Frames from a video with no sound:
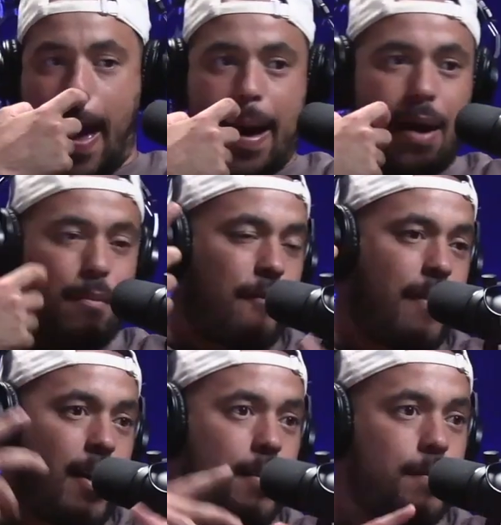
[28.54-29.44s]
I
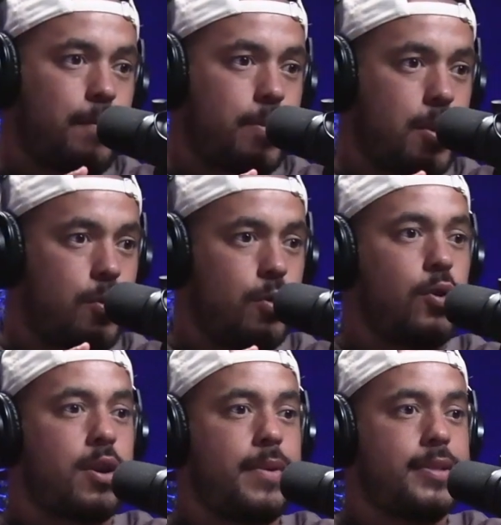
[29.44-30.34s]
found through
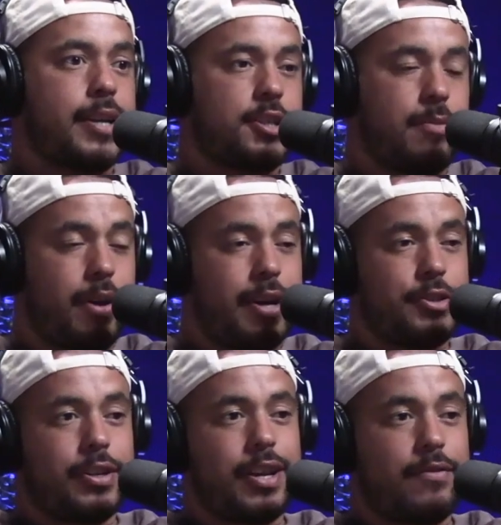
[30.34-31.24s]
documentation of my
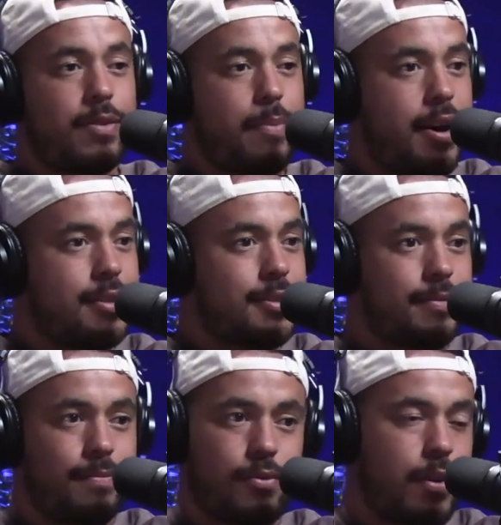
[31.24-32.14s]
journey over the
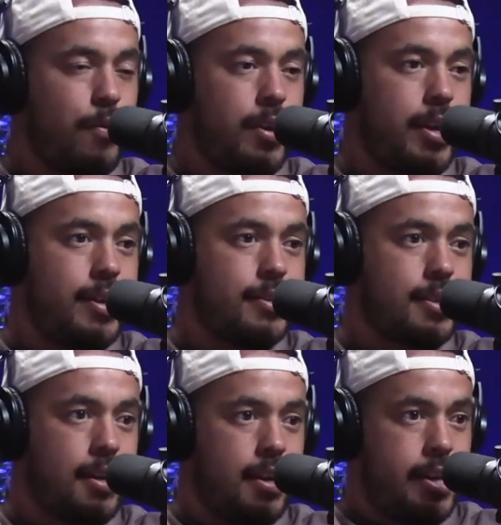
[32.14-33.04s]
past 3-4
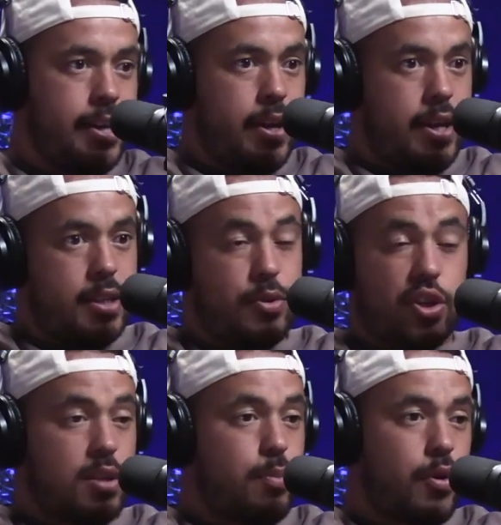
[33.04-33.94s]
years,
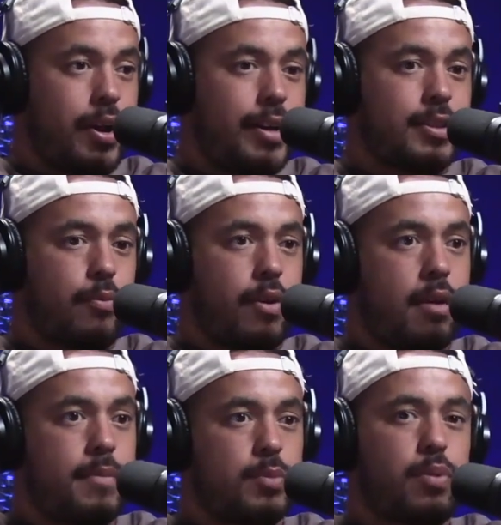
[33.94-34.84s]
especially in this podcasting
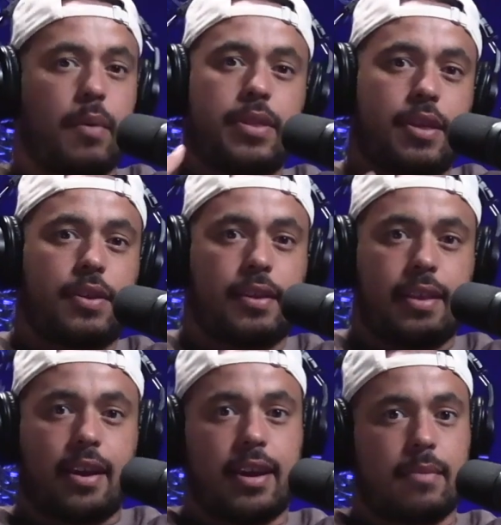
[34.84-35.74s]
realm, it's probably the thing
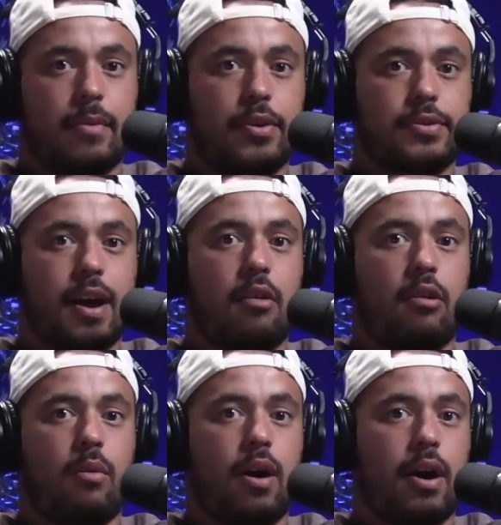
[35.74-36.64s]
that I get the most
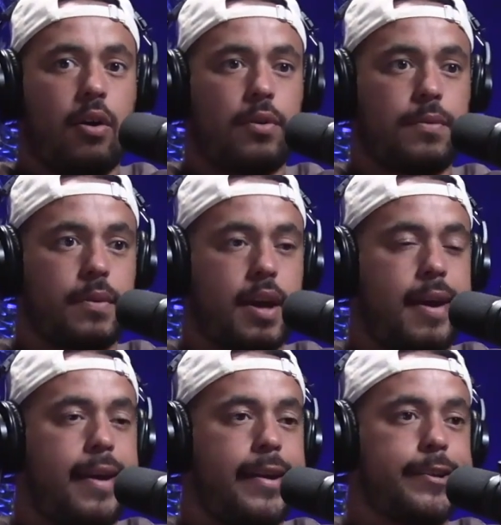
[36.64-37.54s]
ROI on.
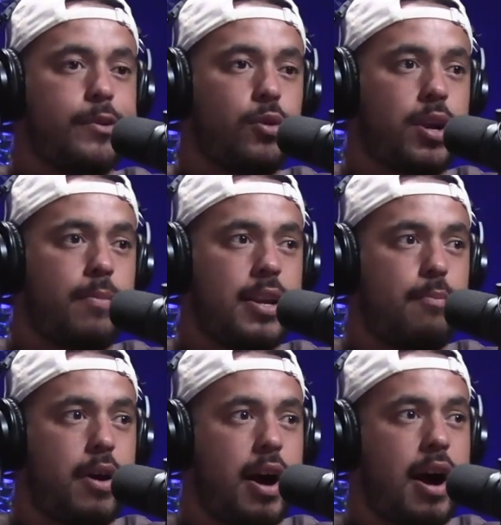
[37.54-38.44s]
And what I mean
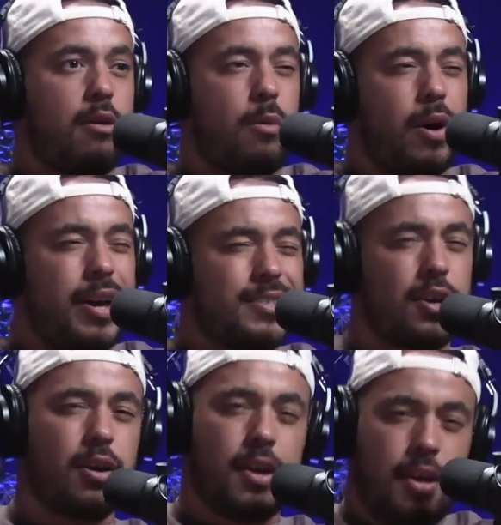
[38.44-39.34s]
by ROI is
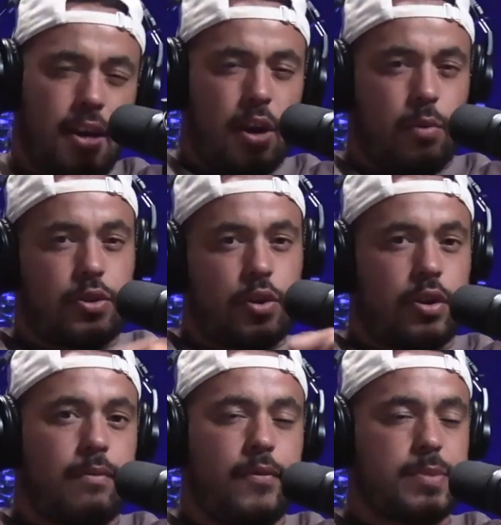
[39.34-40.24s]
not return
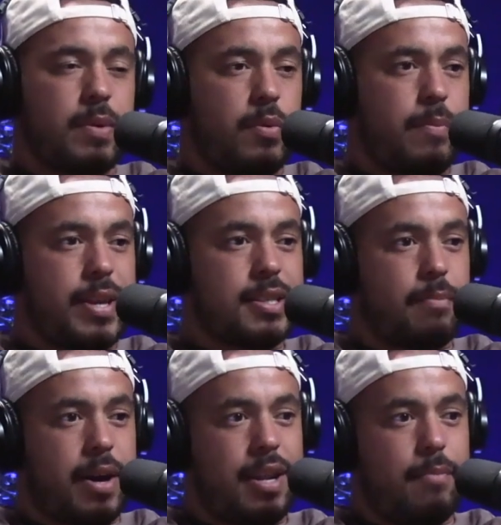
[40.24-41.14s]
on investment when it means the
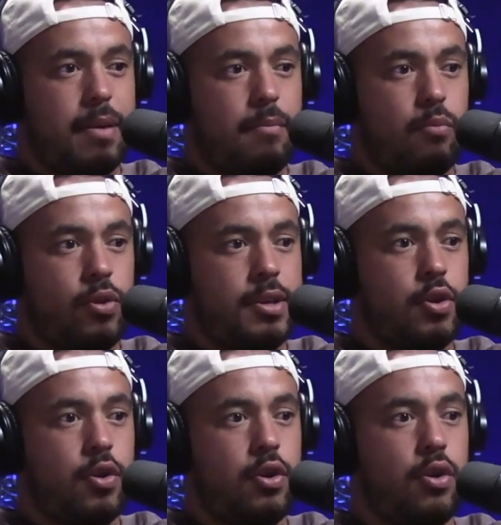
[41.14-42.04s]
money, but
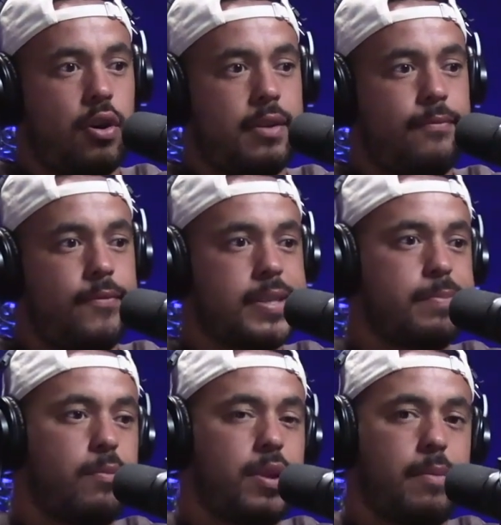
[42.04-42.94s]
return on
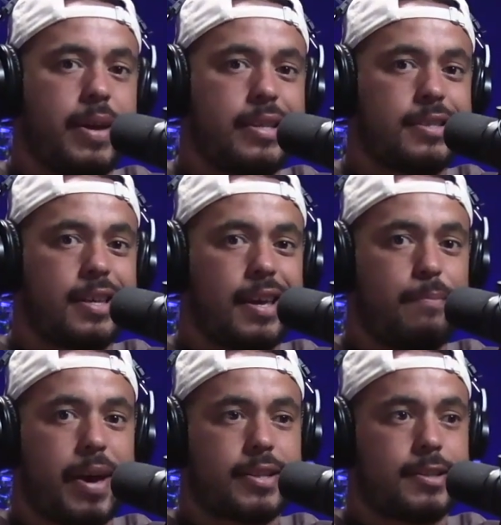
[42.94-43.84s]
investment when it means the
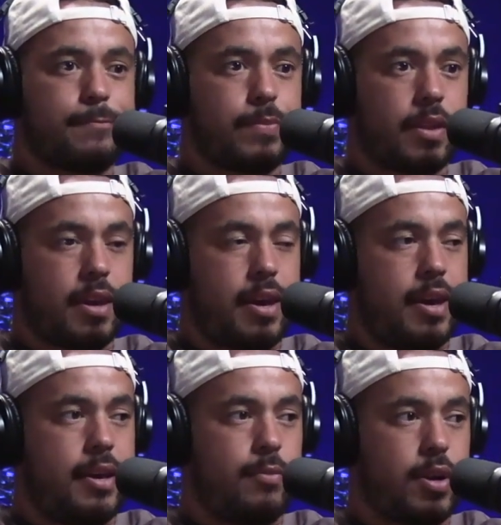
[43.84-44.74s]
impact.
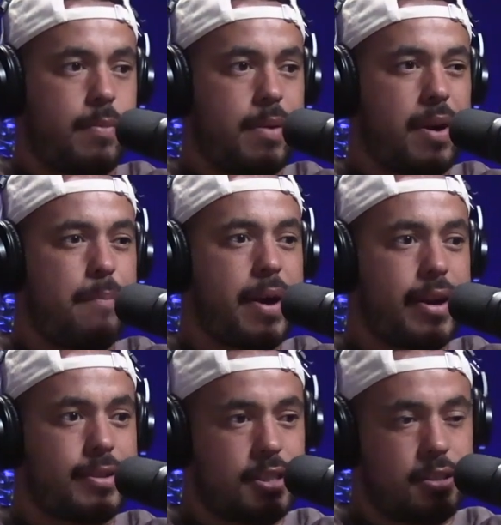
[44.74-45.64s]
And what I mean by
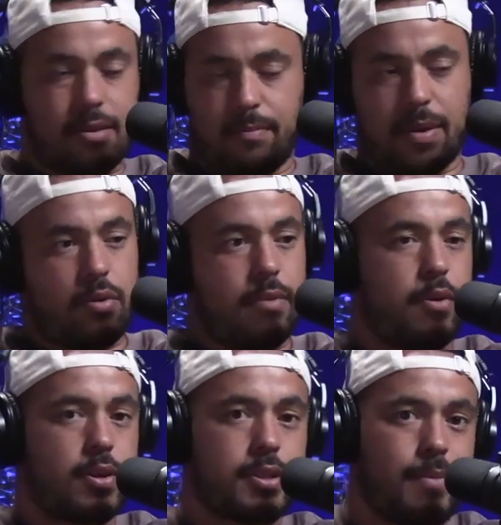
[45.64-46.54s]
impact is people
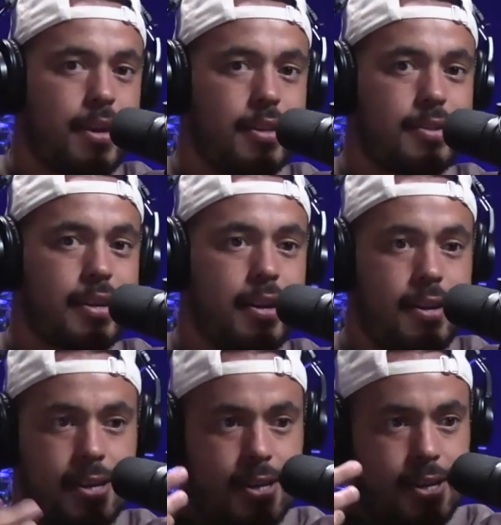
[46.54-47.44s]
inboxing me and saying,
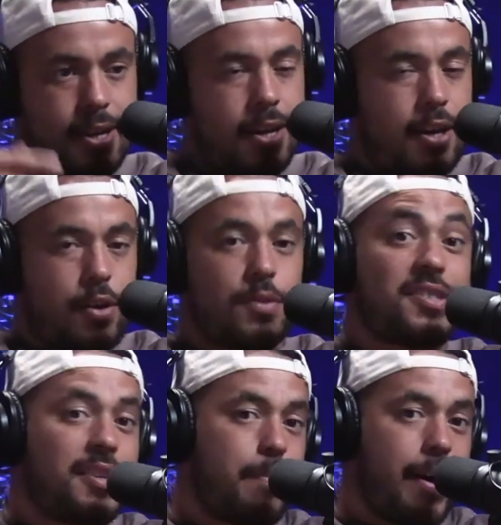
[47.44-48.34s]
good to
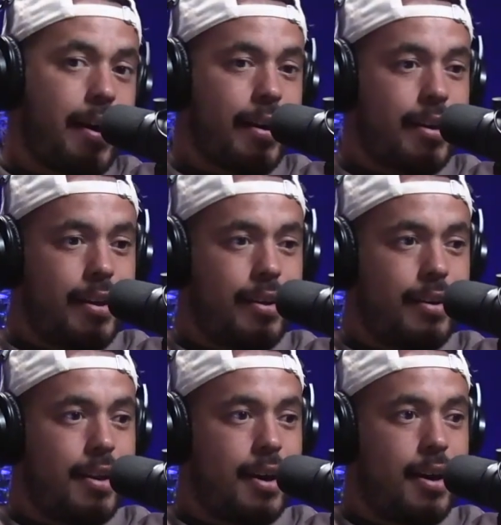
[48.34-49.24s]
see you back,
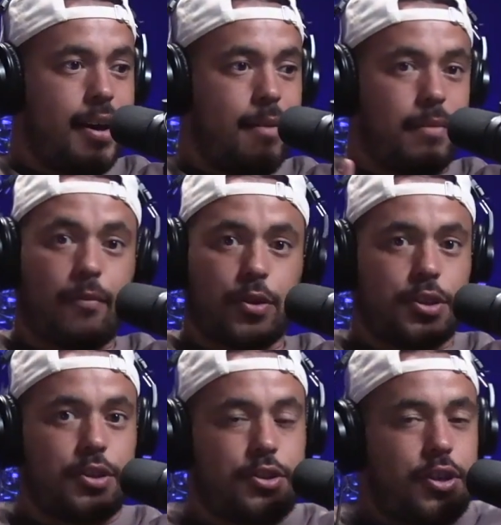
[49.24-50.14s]
and love
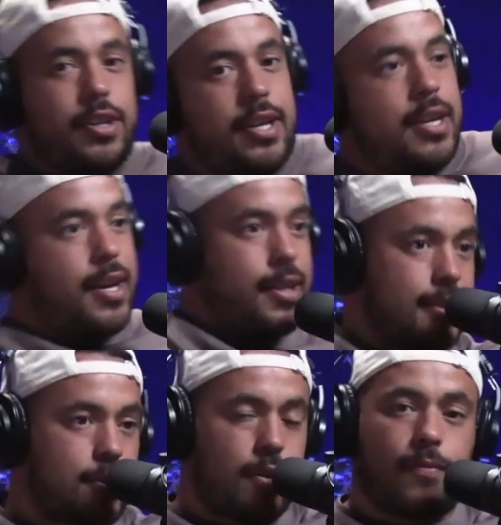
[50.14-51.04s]
watching your journey,
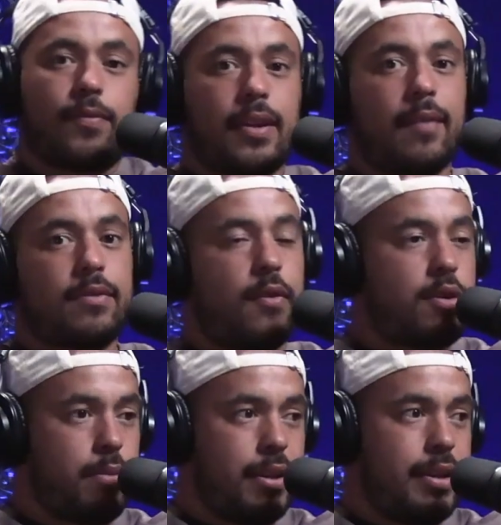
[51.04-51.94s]
and sort of love the
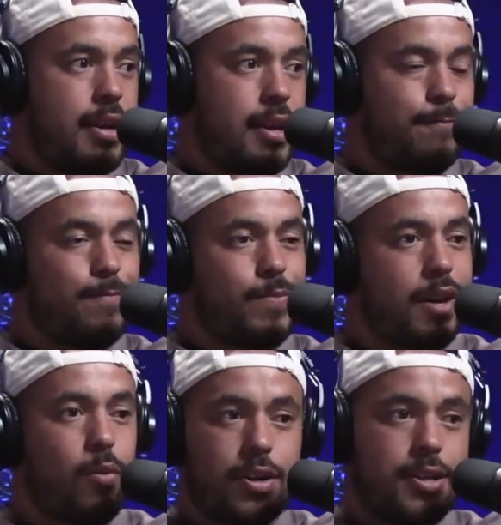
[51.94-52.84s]
vulnerability, and
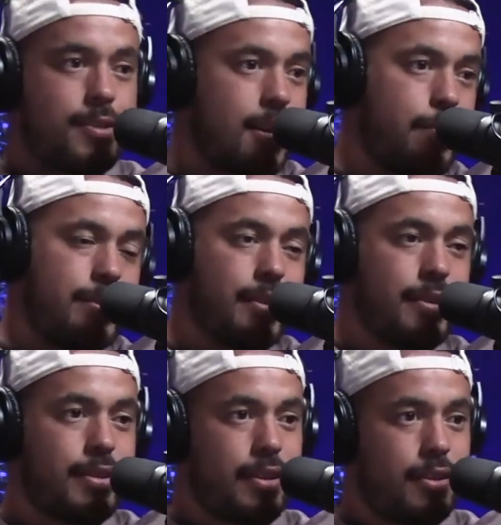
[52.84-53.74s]
I wanted to start a
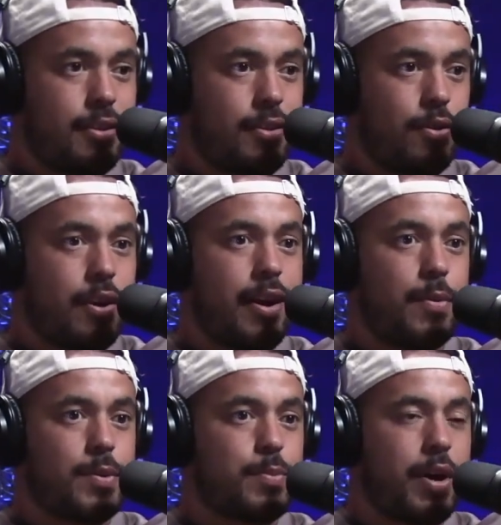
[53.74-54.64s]
business, and you're the guy
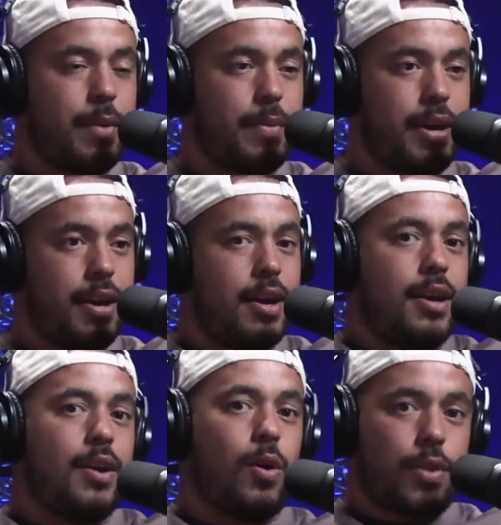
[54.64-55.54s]
who inspired me.
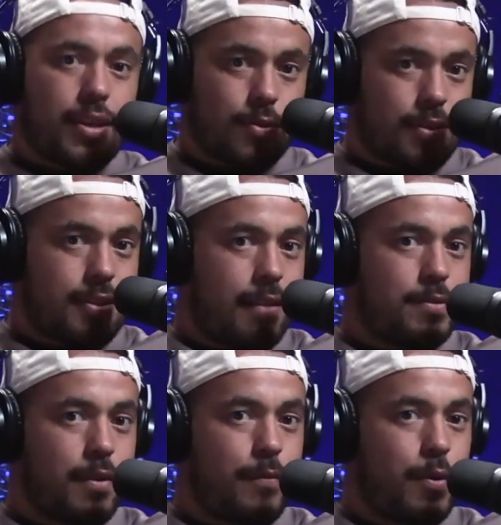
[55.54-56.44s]
All that sort of stuff
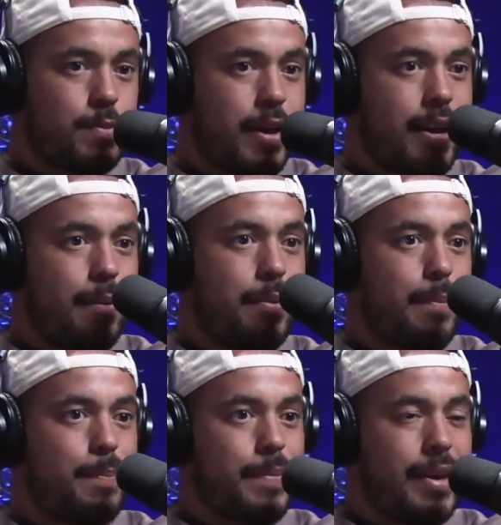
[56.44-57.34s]
sort of fills my cup
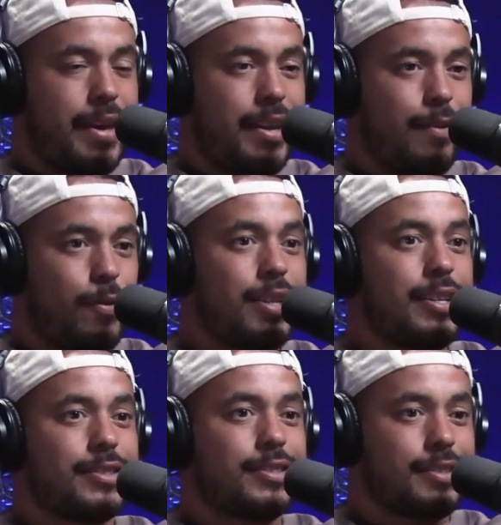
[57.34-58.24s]
up, and it really
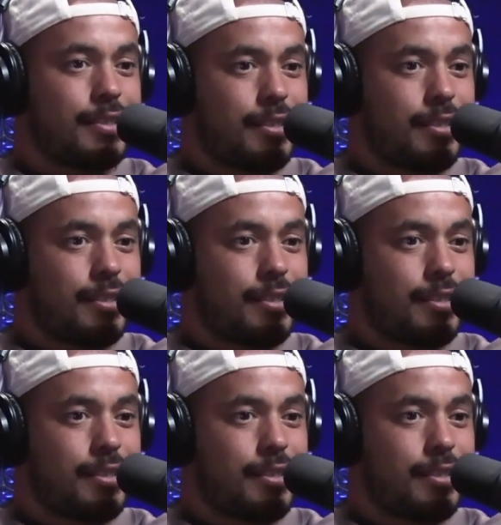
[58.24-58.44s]
does.